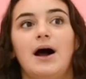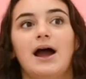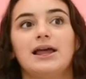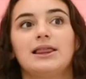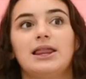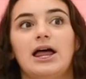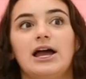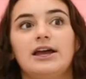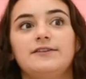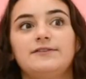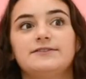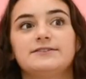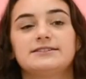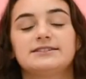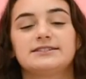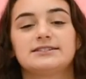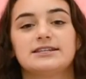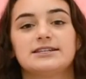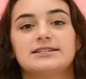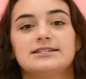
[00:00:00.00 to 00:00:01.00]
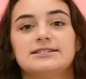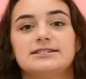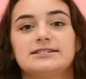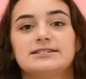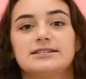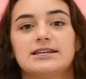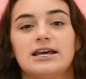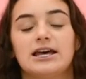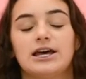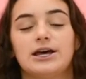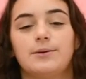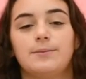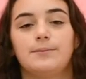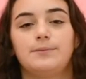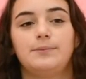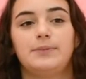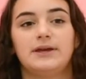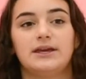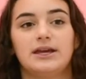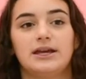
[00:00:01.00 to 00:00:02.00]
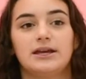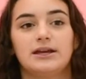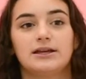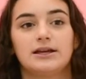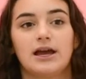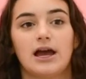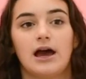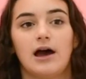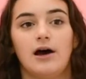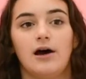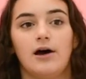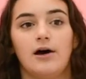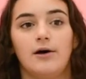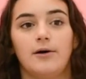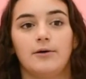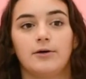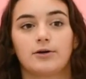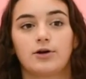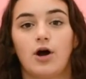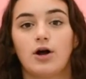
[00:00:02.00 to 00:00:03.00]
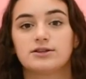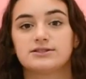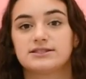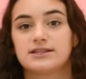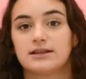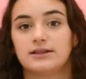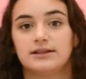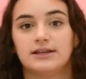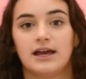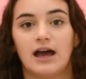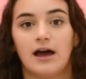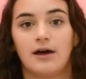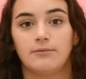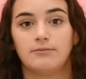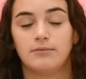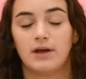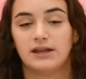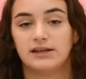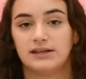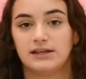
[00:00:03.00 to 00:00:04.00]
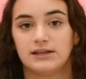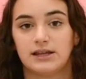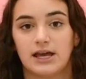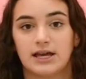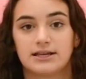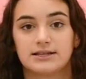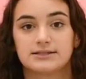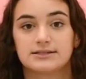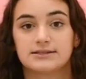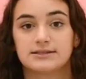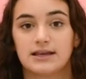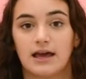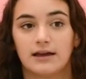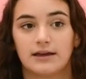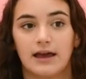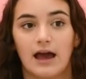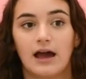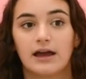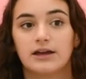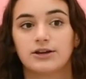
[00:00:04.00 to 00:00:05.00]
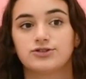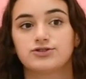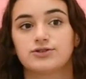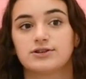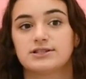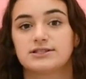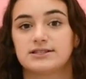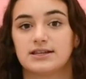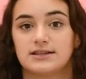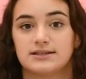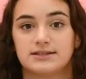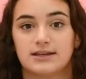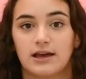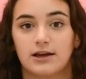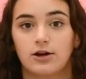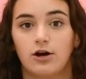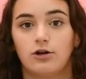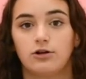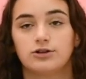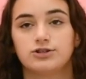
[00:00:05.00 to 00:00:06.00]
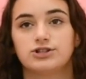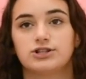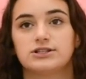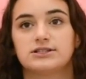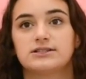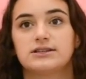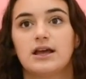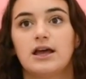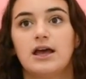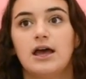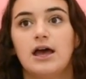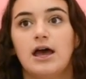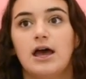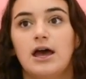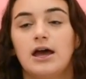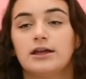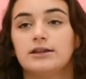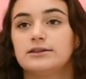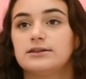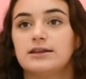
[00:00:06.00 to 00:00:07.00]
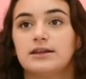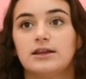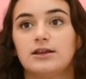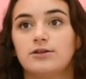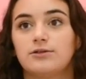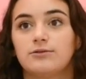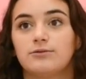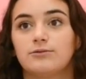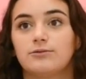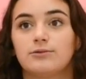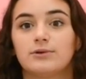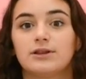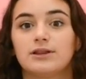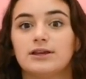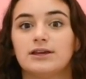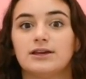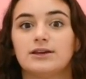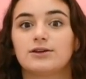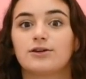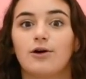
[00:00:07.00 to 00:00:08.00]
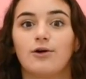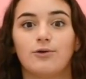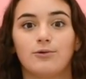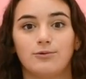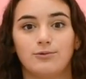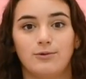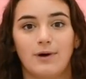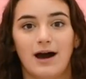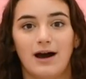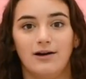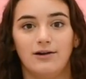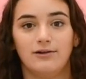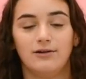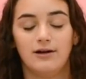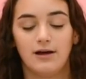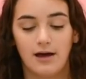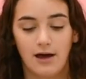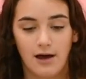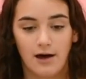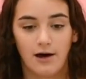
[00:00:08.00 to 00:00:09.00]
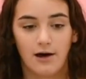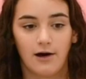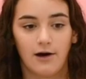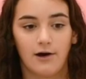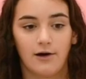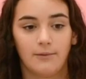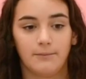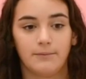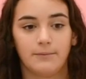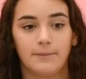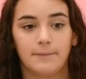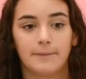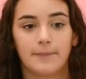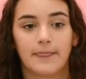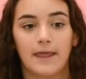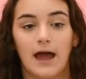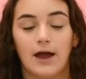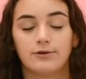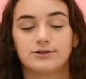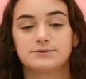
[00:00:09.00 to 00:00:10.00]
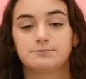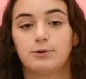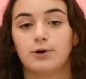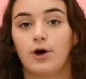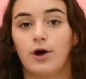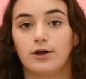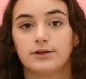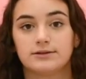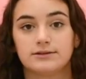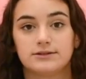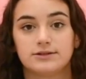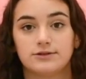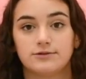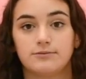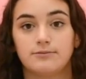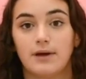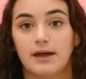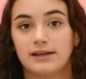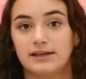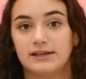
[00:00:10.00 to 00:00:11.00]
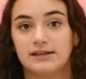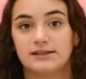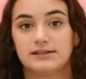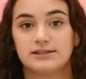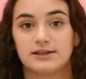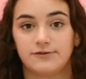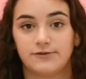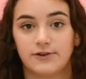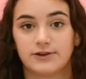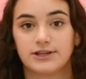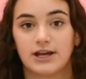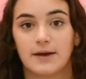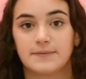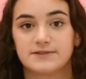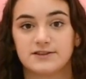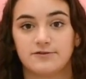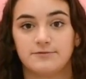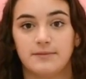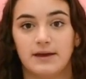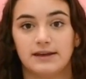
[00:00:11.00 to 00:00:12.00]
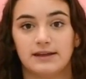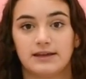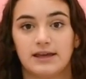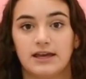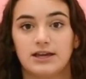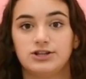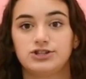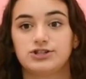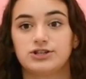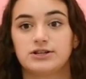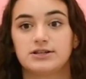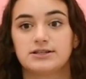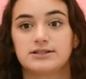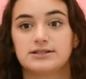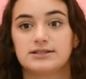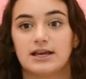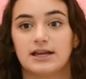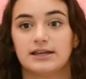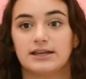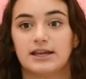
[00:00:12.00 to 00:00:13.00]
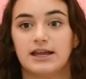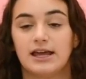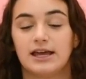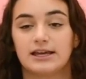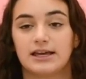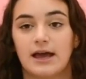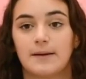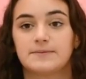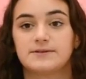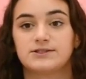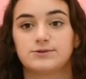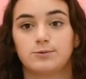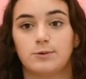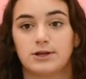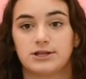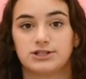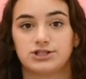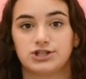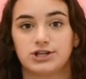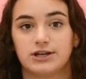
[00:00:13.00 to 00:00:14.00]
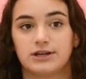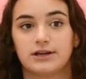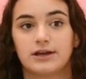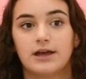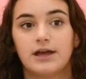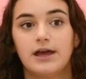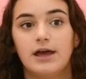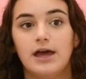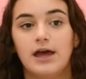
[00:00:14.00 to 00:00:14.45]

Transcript: My life since being constantly at many psychiatrists and psychologists didn't really go well. I was put on to many different types of medications and it kept switching.